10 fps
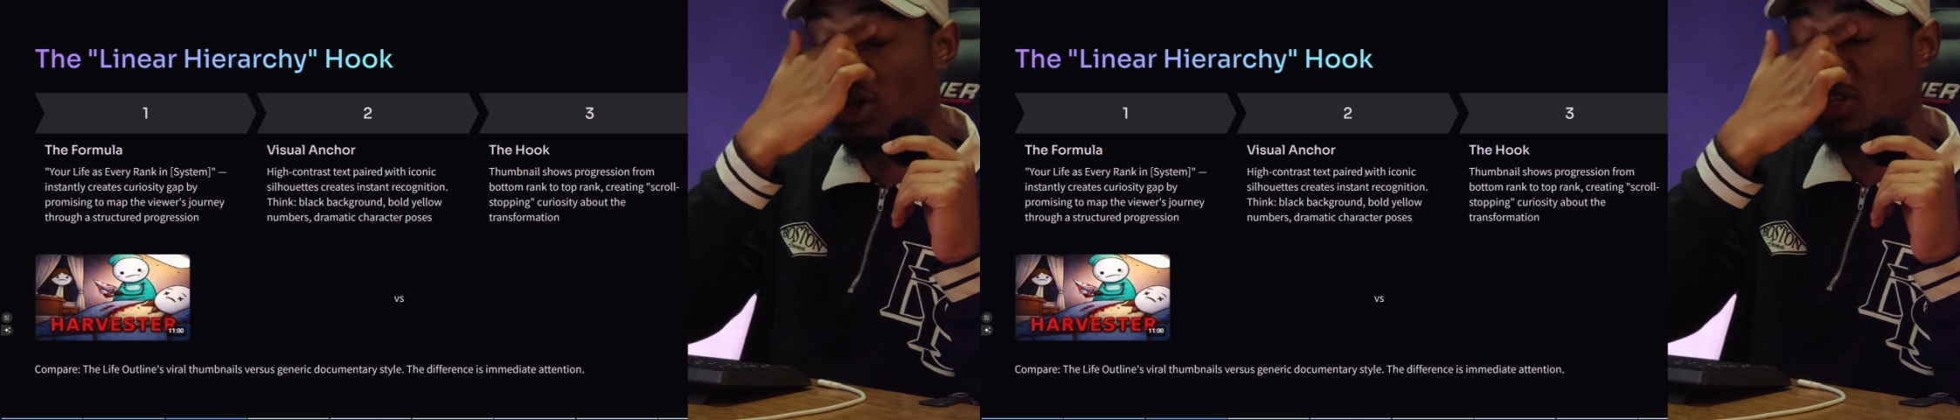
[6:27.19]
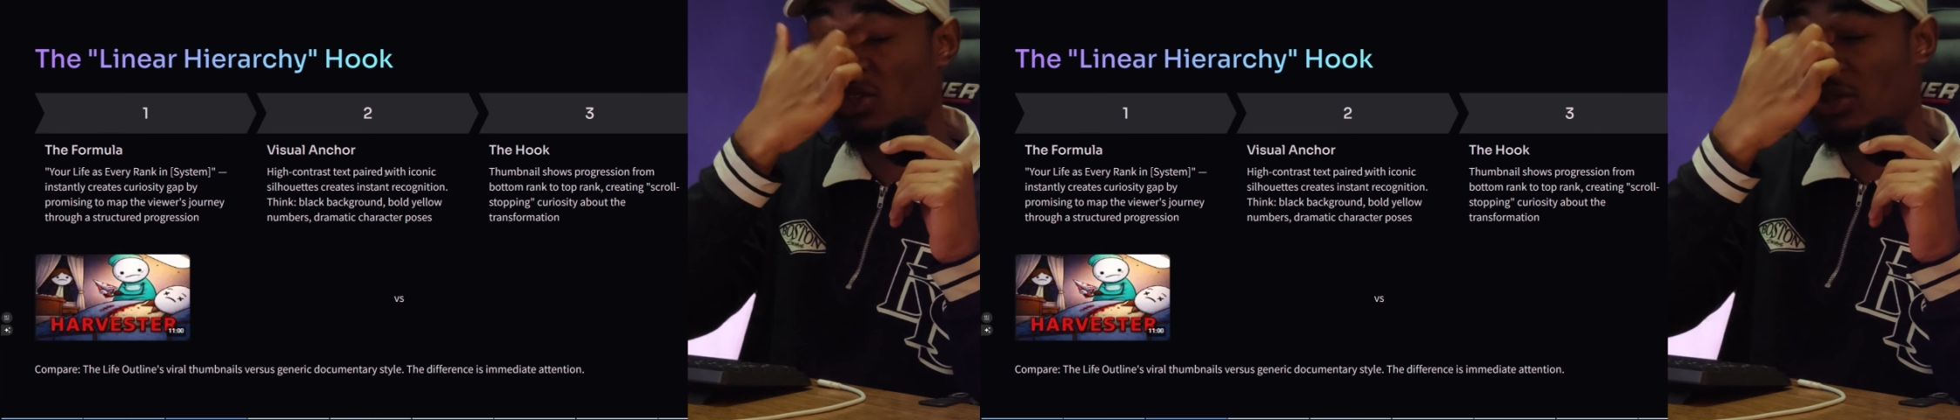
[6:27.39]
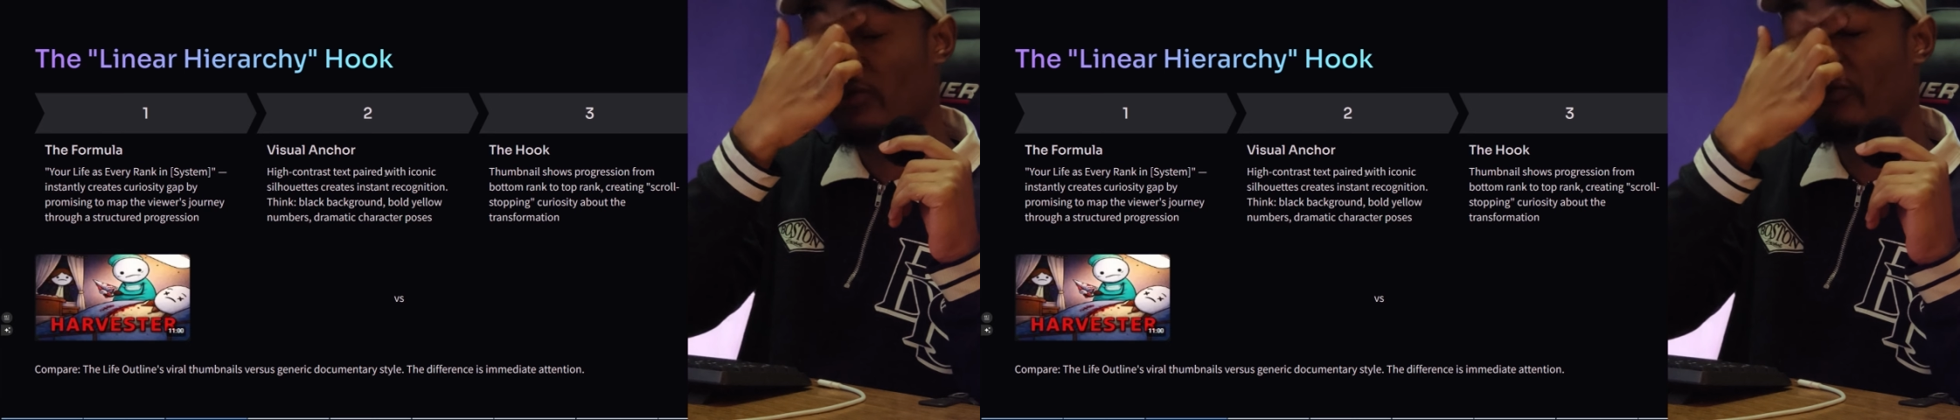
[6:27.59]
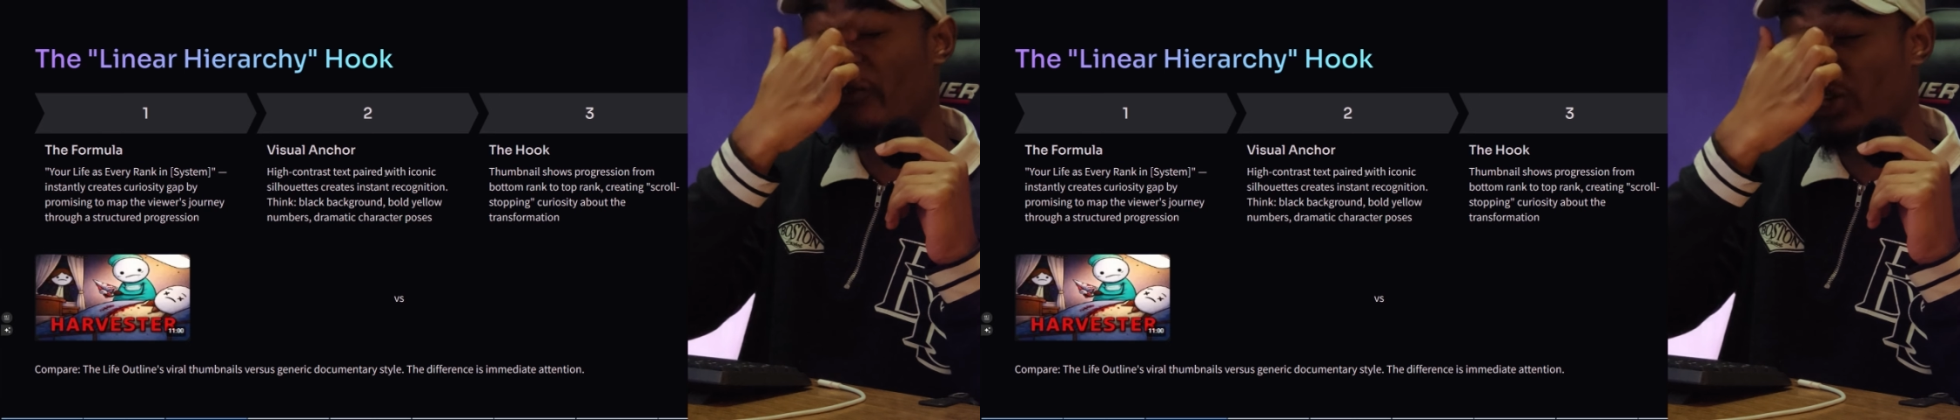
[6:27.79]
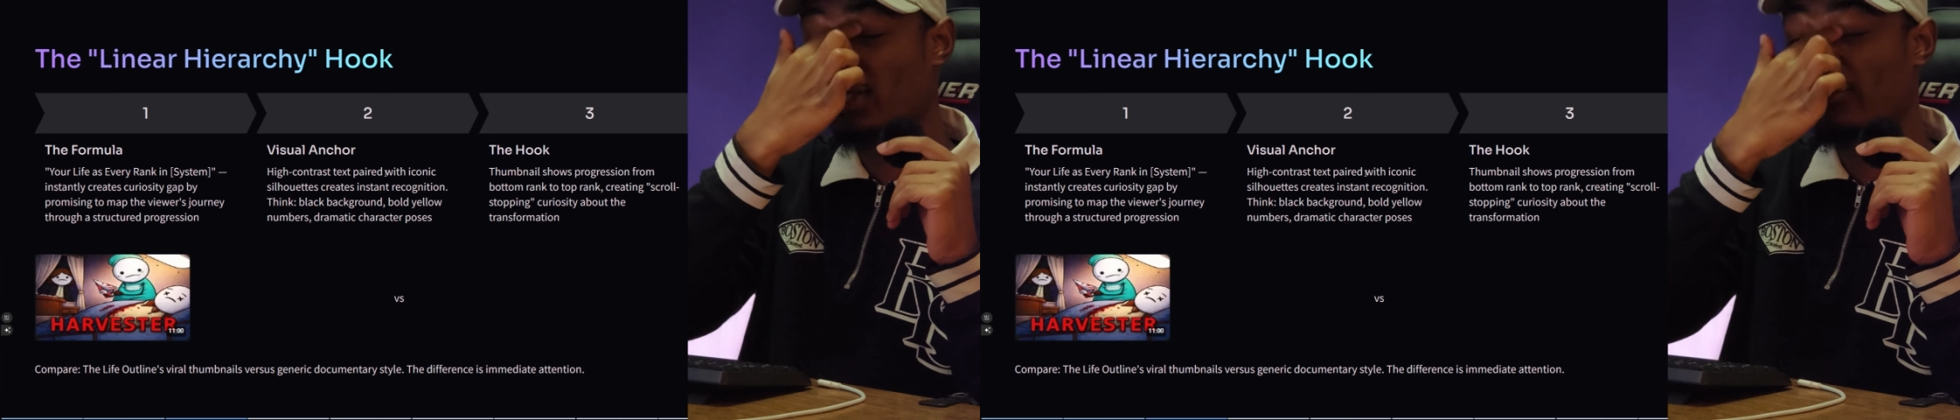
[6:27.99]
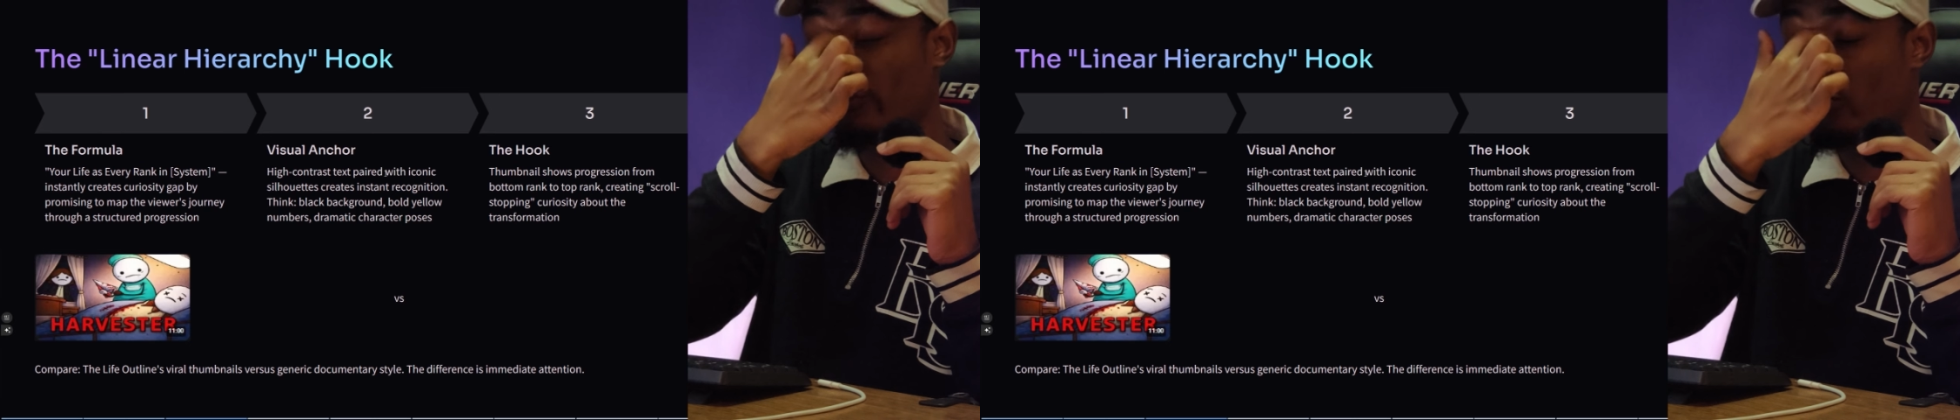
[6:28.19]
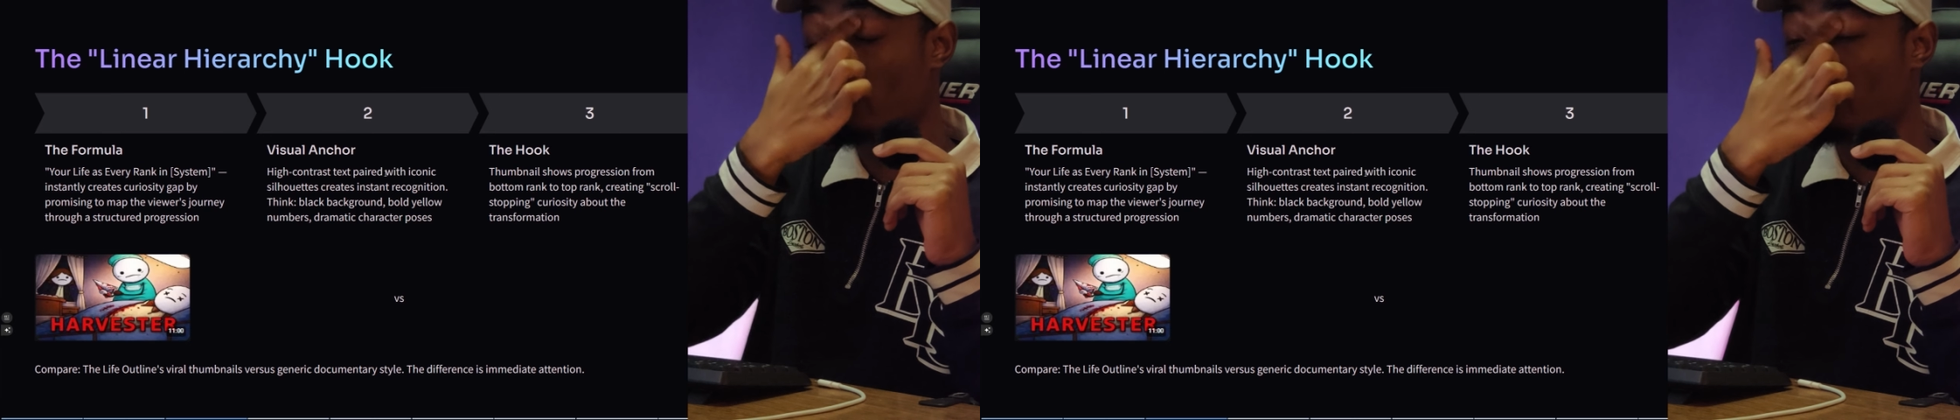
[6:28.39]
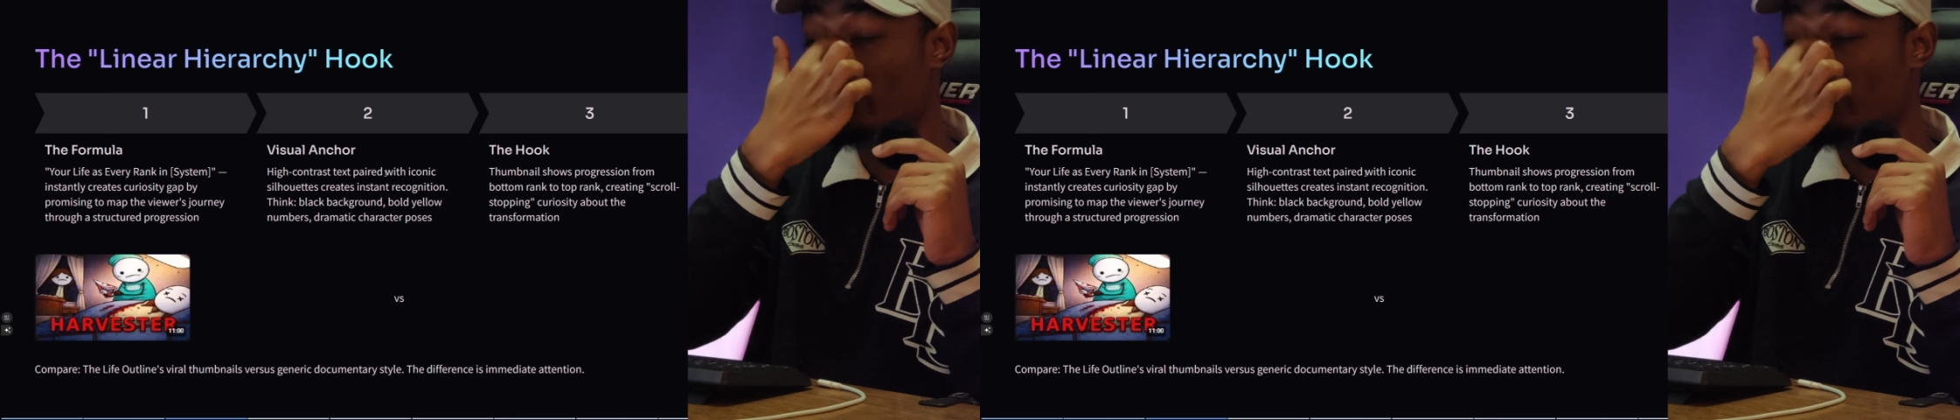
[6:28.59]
So the first few